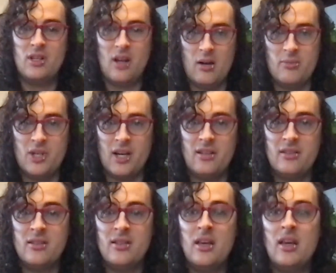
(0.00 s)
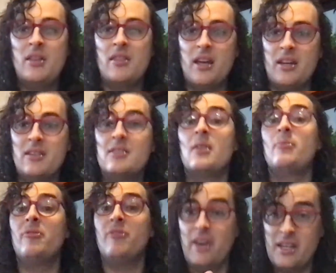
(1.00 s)
object, that is, I'm
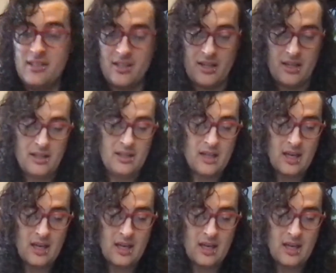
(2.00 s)
facing it,